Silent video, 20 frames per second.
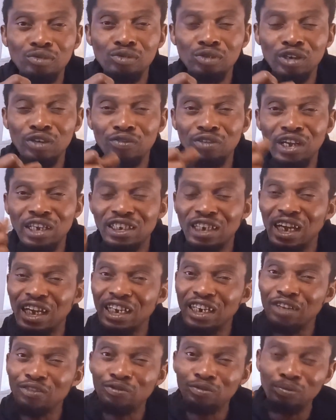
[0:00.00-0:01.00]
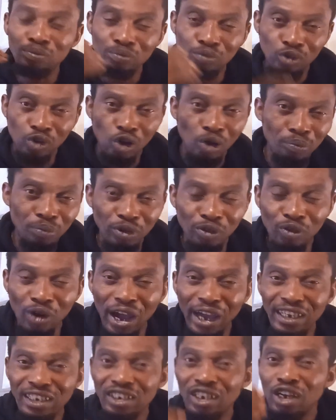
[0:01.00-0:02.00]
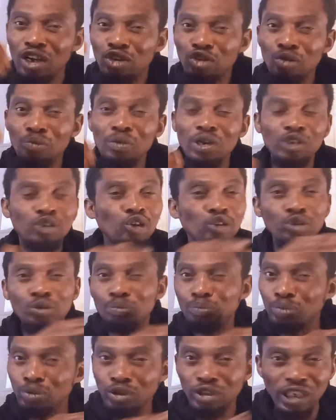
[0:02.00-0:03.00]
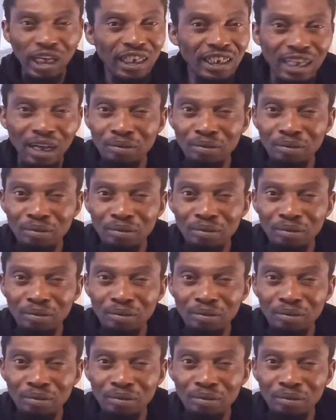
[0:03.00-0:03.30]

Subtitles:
if there's any copyright, you make sure you take